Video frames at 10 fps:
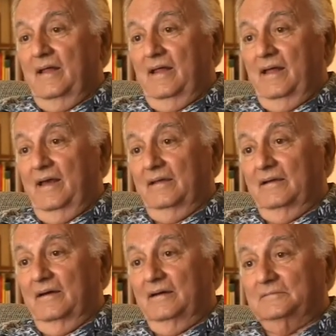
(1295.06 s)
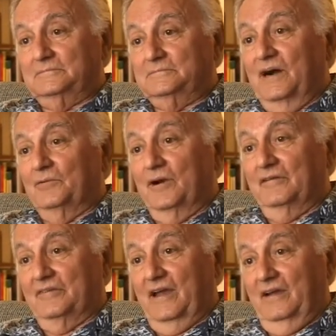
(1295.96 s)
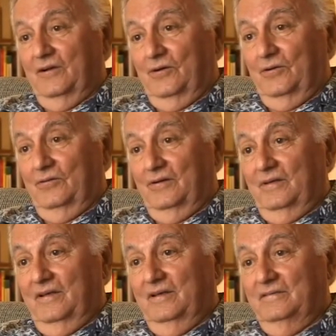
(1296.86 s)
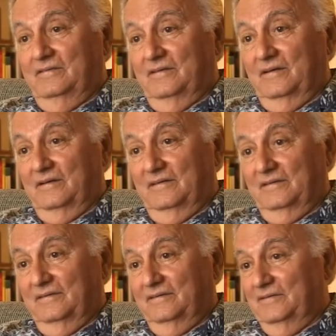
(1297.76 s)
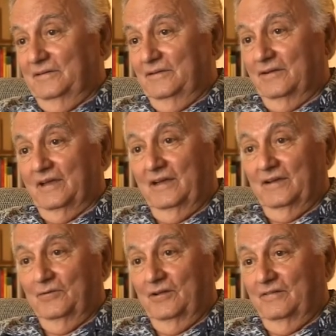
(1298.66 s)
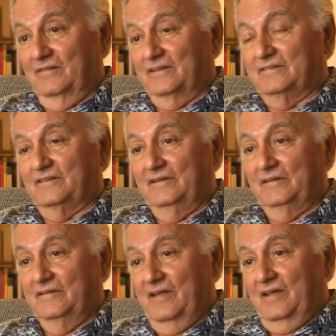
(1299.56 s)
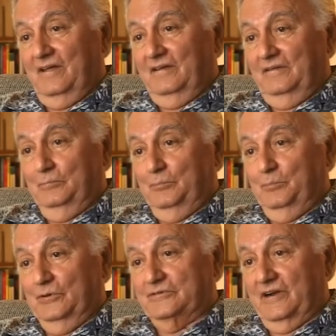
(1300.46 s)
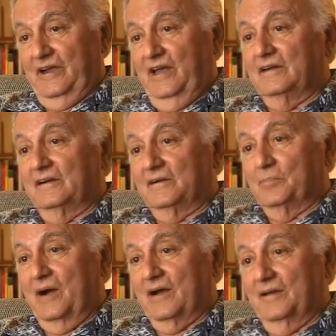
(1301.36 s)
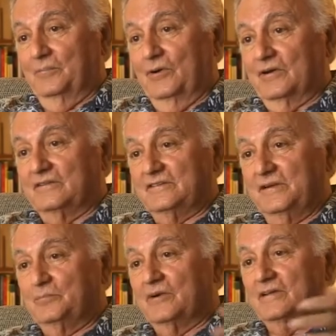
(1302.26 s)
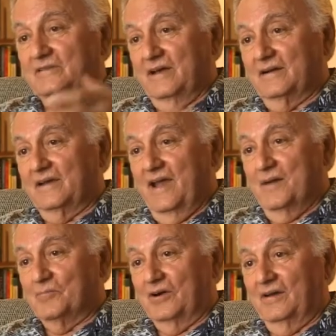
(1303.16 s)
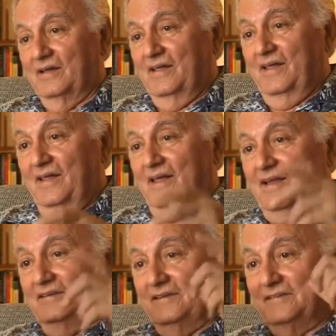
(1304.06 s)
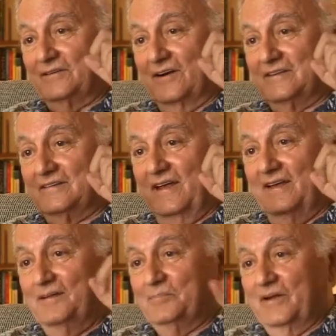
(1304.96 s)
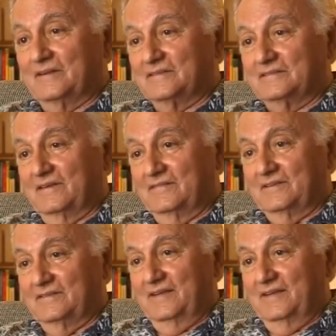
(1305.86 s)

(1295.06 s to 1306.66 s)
And my wife, Keiko, is looking at all of us. She puts her hand in her pocketbook and she brings out a camera. And she starts taking pictures of us.